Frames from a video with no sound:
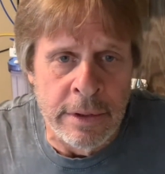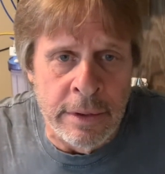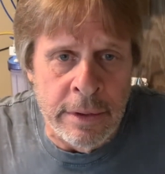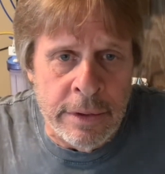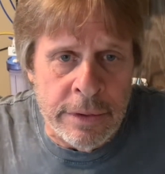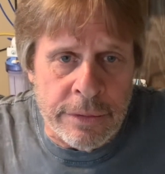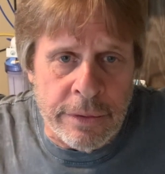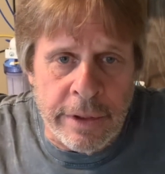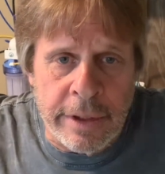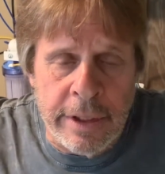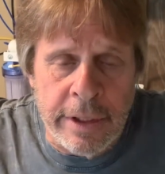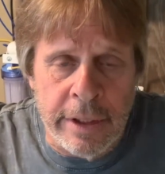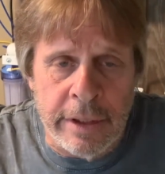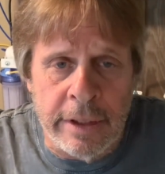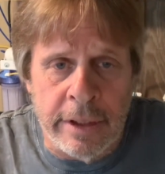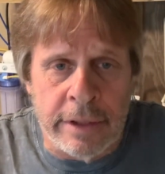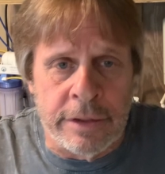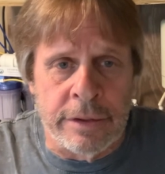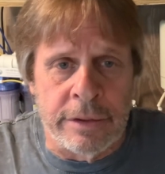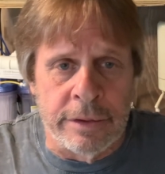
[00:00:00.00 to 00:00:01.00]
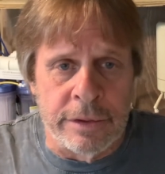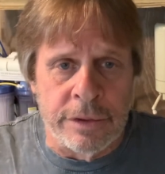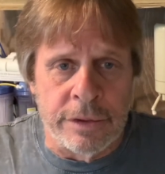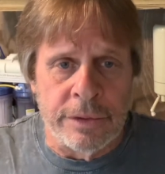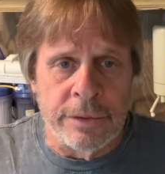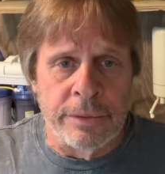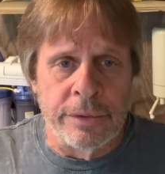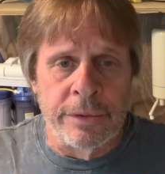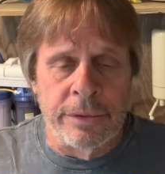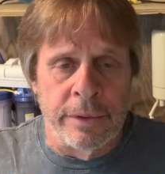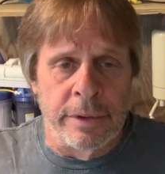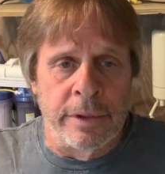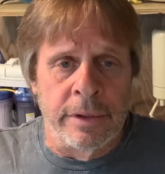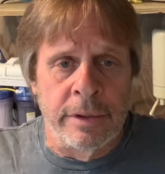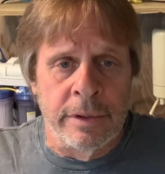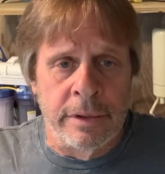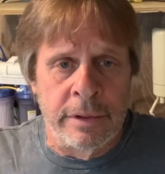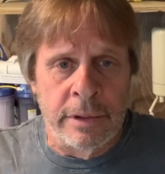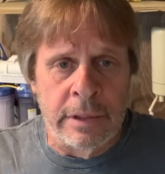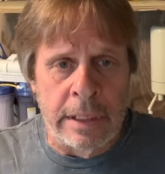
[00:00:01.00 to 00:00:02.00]
So I can't actually show you
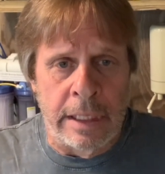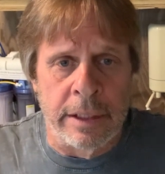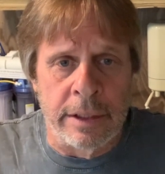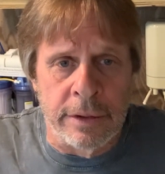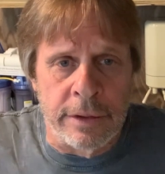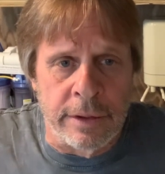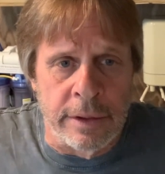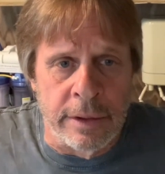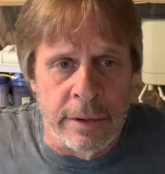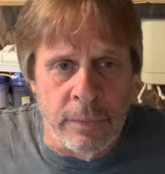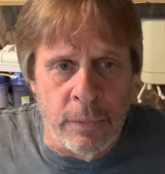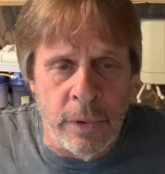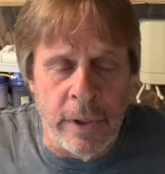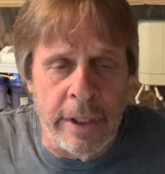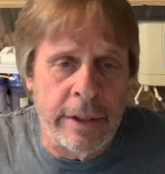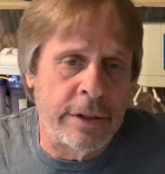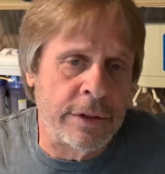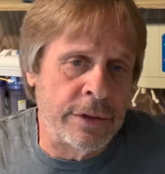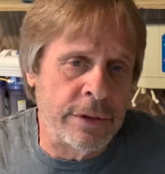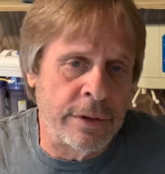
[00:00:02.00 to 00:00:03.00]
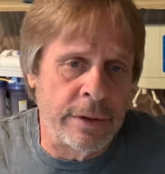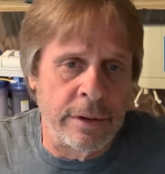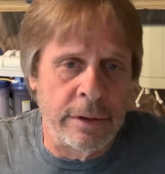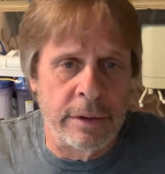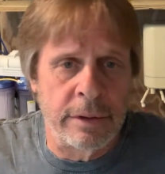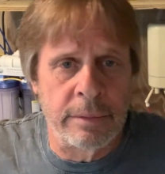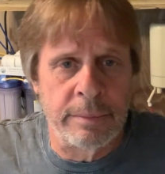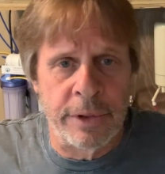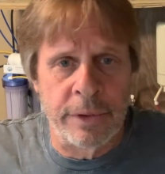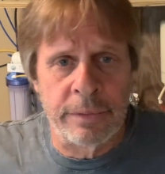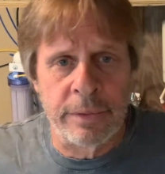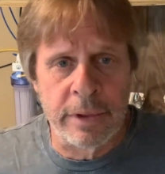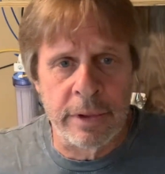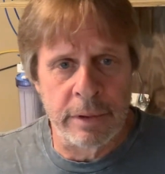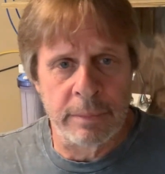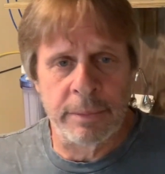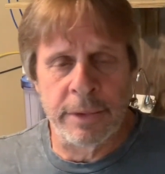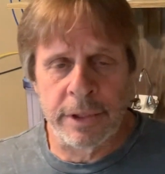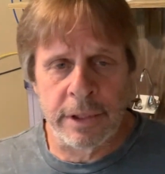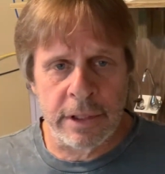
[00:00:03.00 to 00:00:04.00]
anything. Well, I can show you a little bit
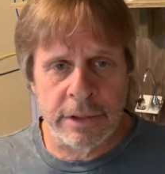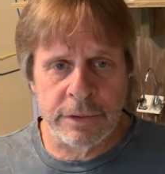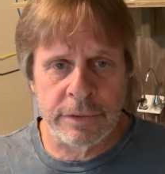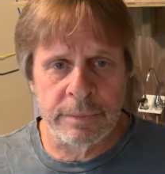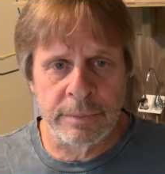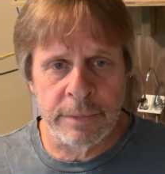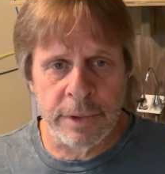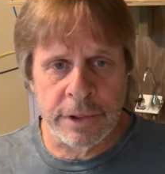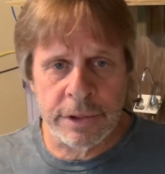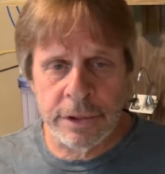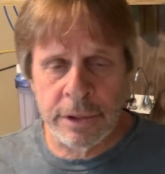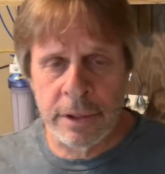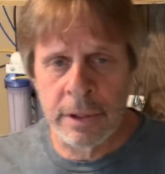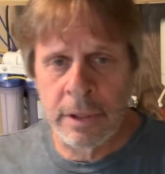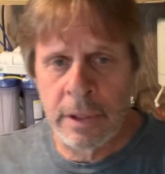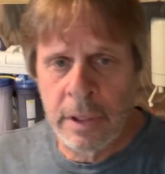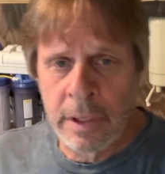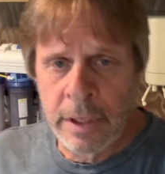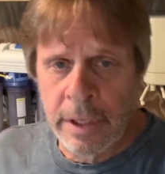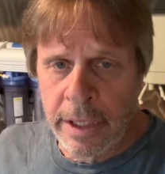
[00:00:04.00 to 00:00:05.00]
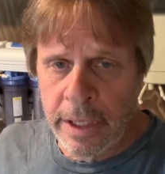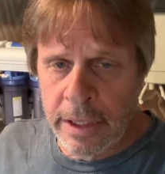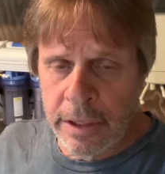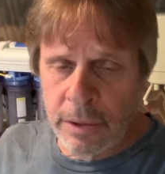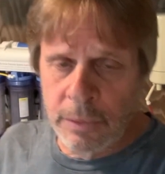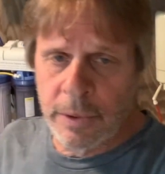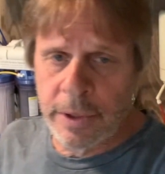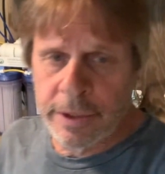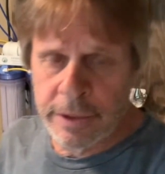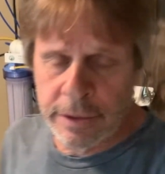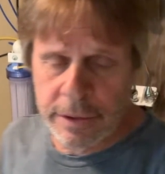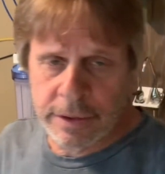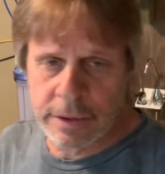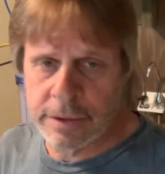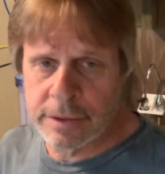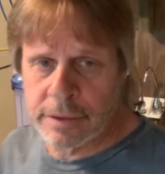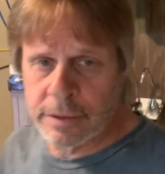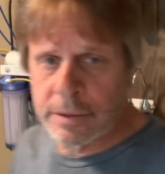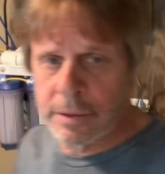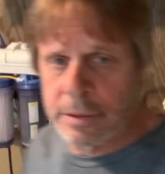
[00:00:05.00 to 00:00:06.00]
running, but not too much. Anyway, this is the